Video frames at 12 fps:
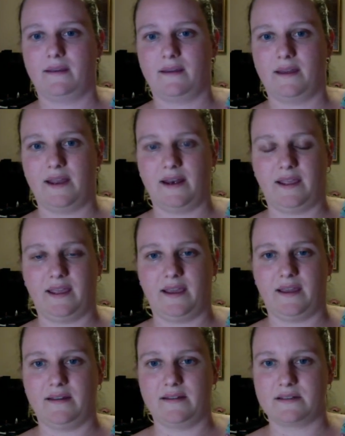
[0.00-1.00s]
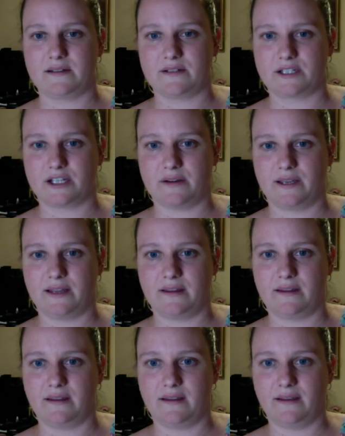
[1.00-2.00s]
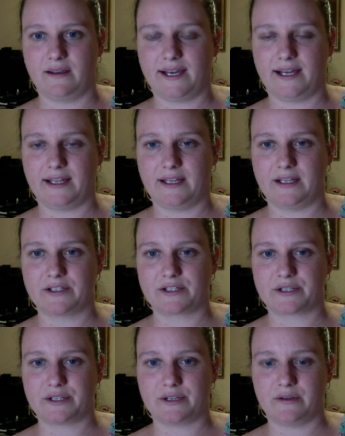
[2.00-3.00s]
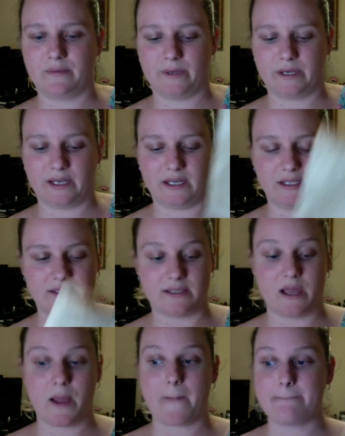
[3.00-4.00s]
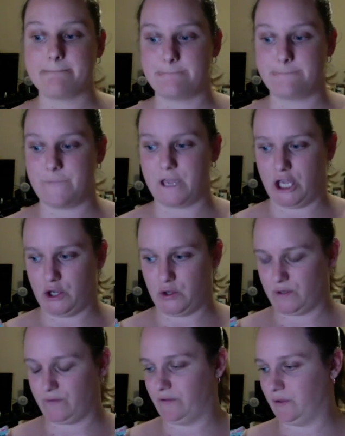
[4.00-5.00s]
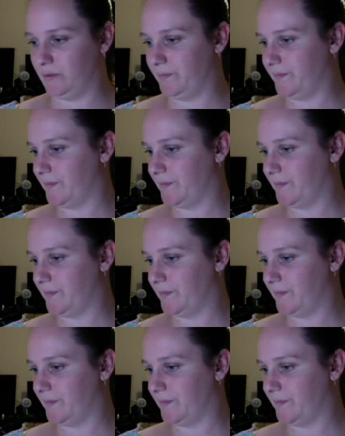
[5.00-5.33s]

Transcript: And again, it's not showing the colour true, but it is beautiful.